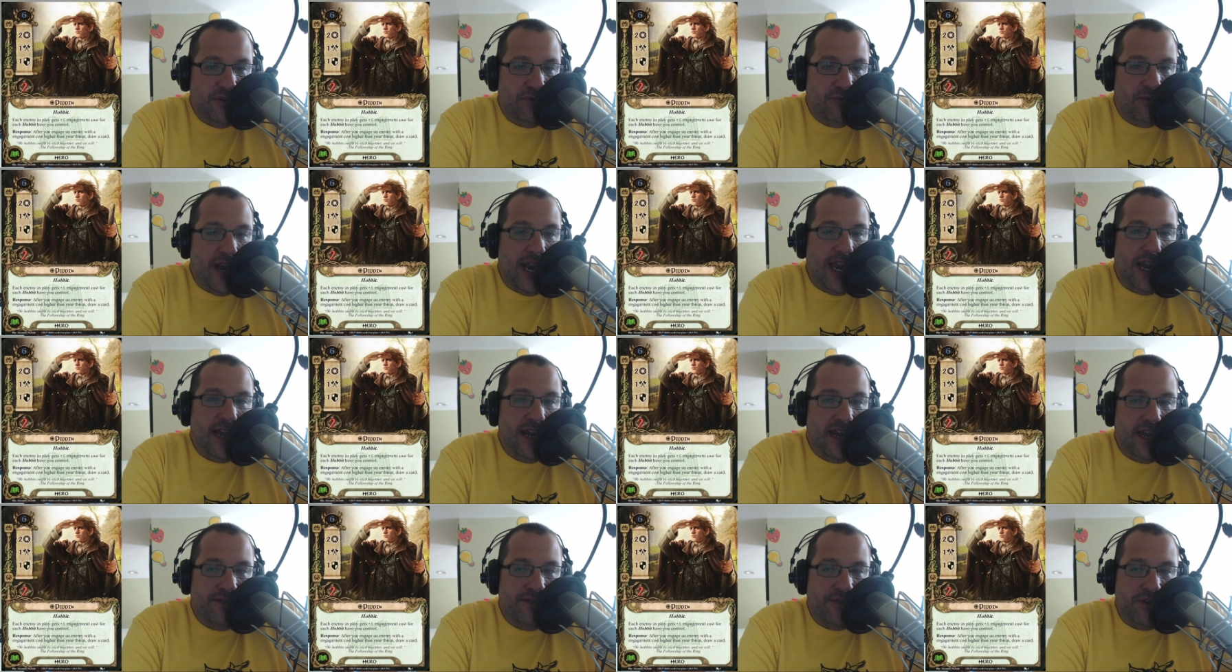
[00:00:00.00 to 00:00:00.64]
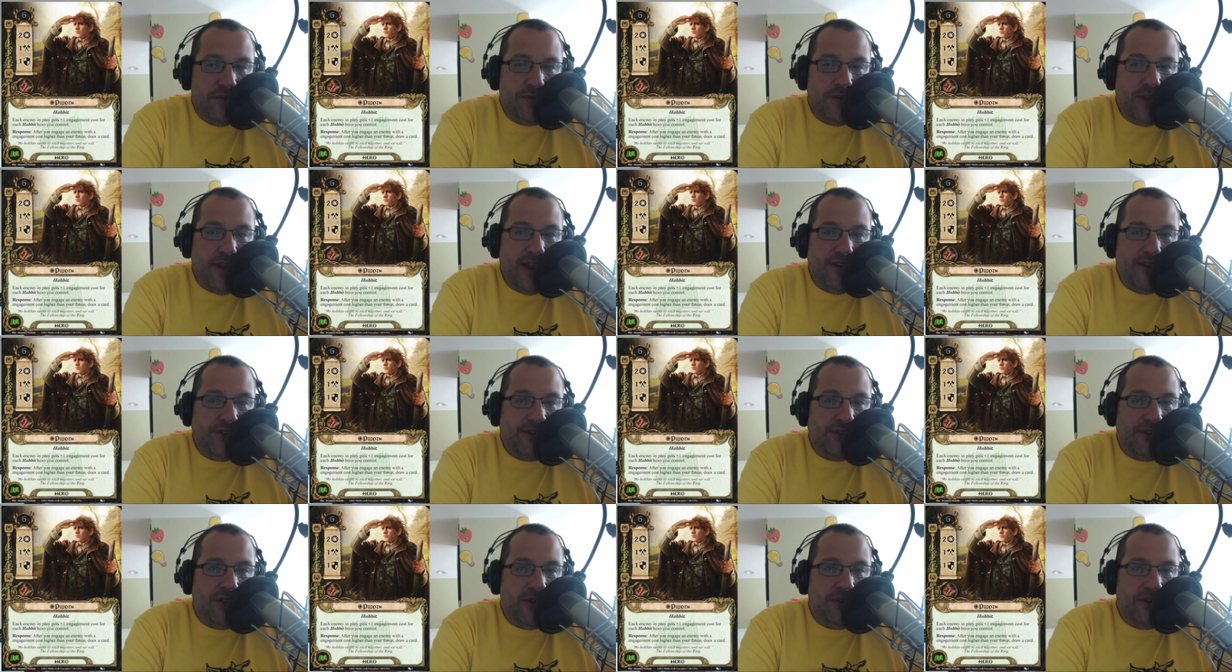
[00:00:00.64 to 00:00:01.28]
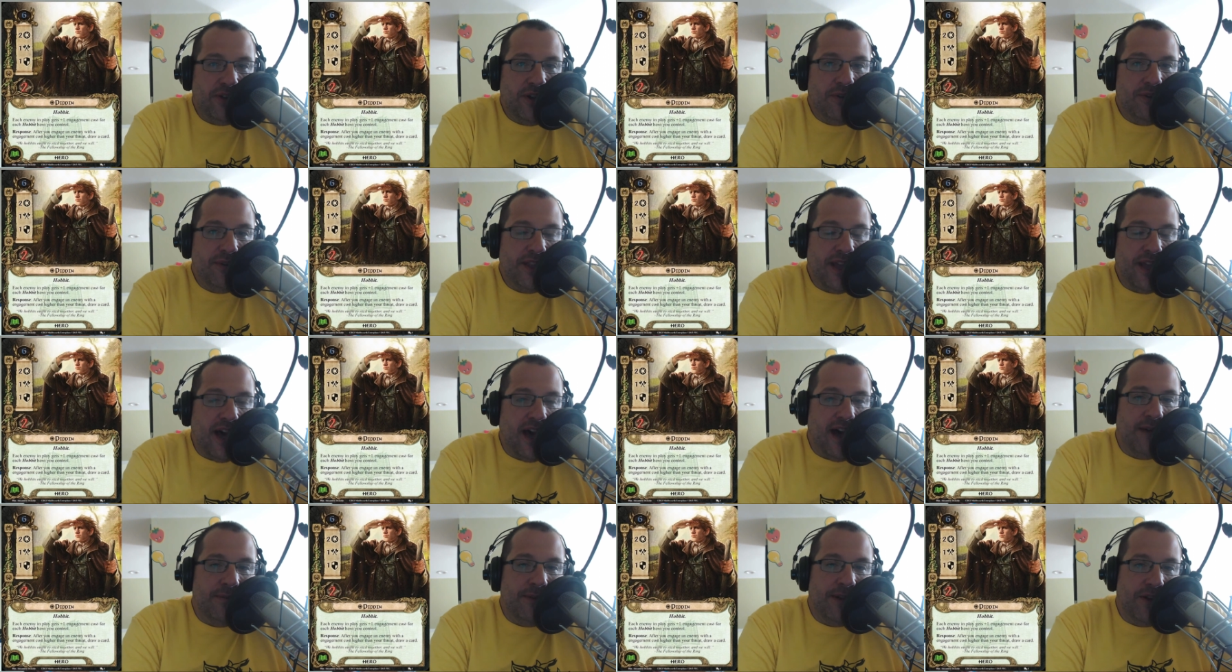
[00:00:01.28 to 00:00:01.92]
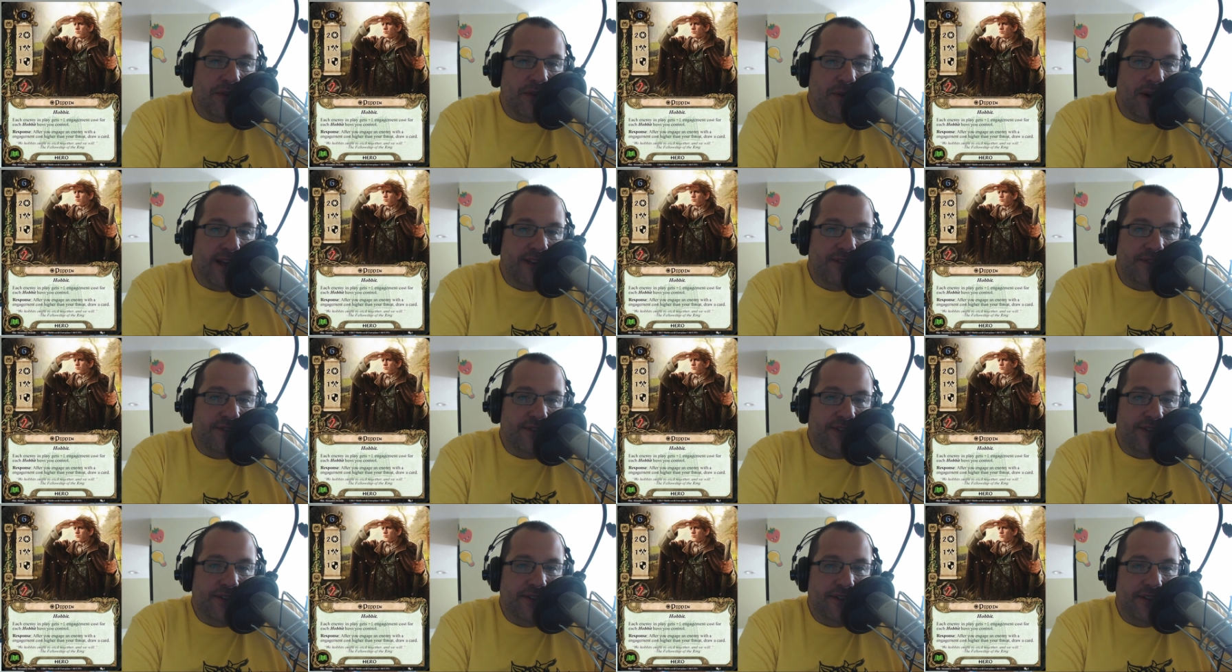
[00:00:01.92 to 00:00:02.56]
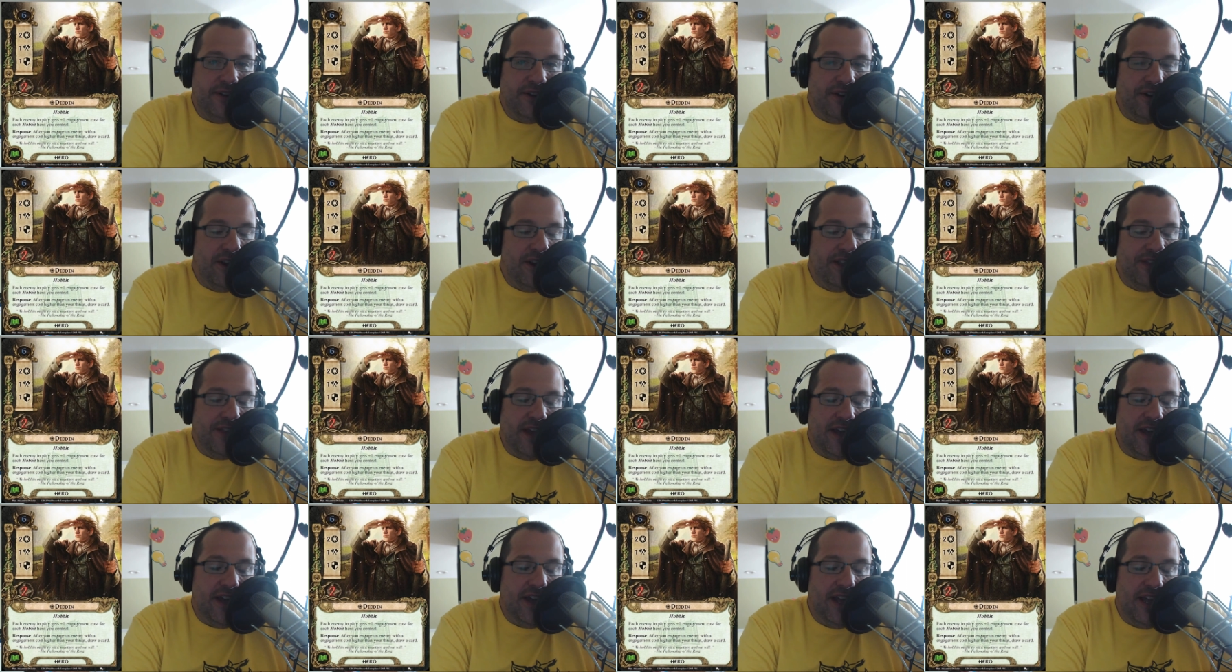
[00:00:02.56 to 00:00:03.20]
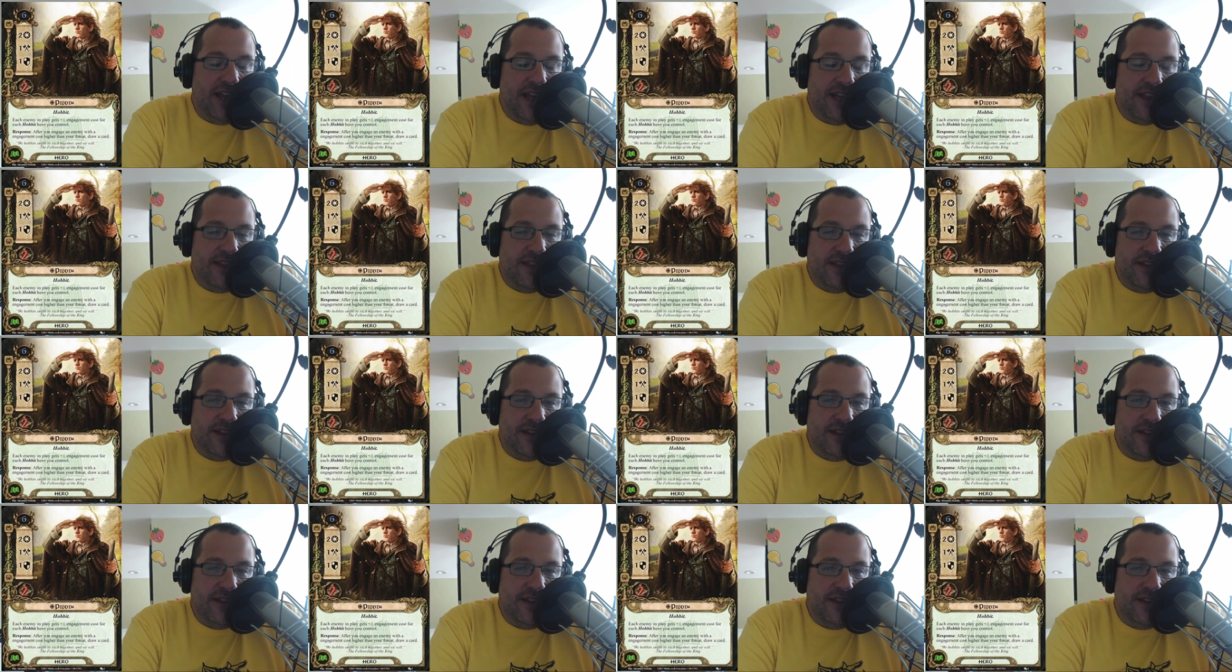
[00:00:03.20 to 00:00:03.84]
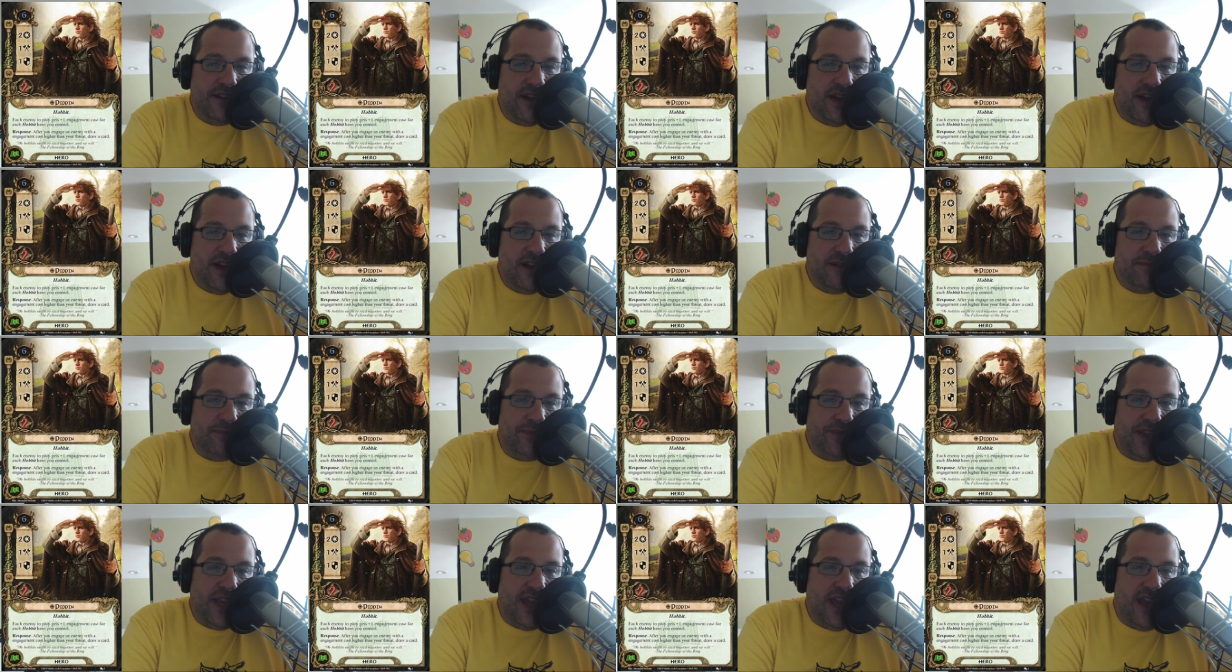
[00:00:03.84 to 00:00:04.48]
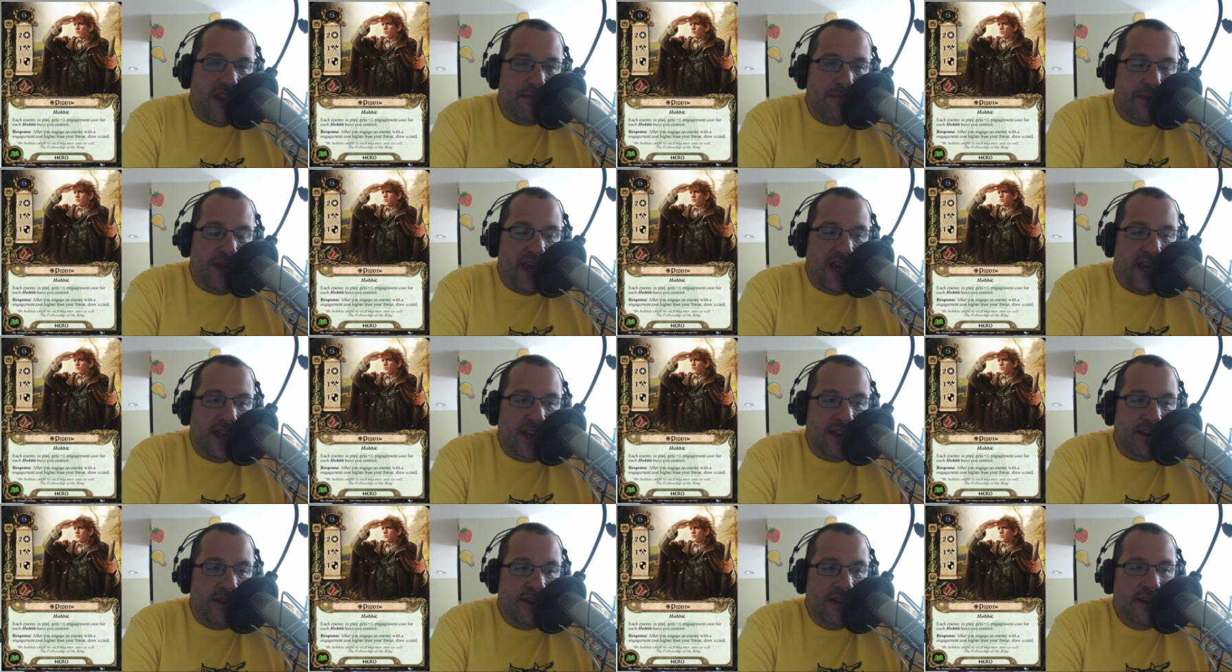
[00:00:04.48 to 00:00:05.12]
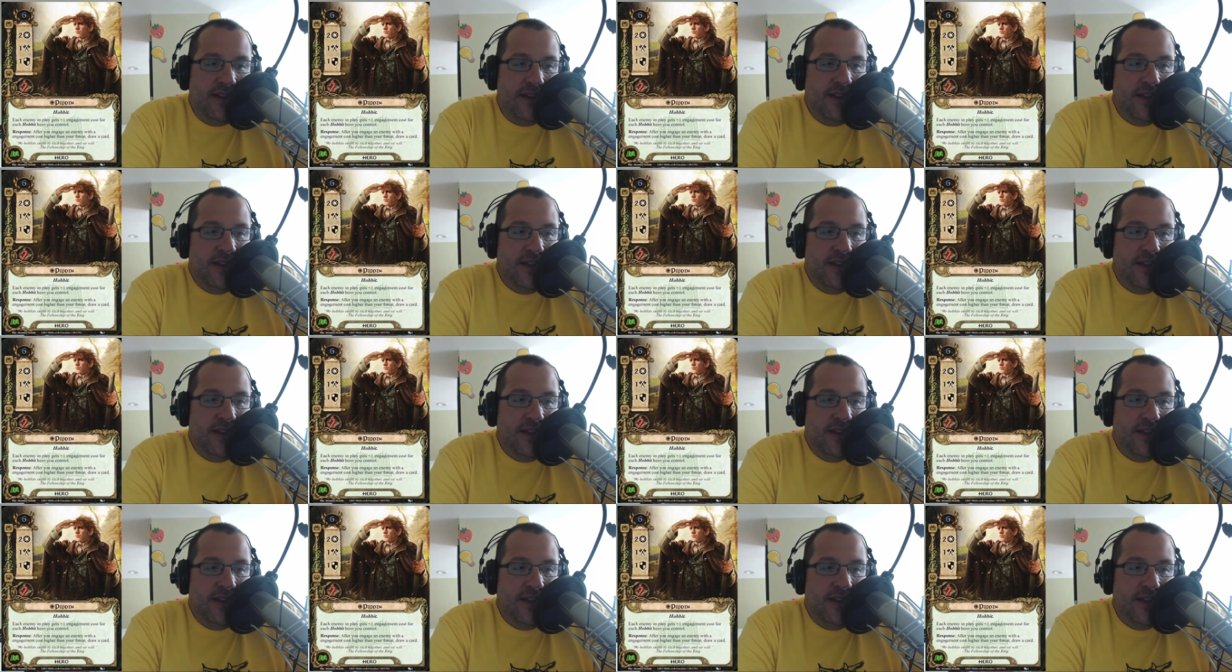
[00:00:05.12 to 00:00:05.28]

Right. If you're playing solo in the Hobbit quest or in the in the um, campaign,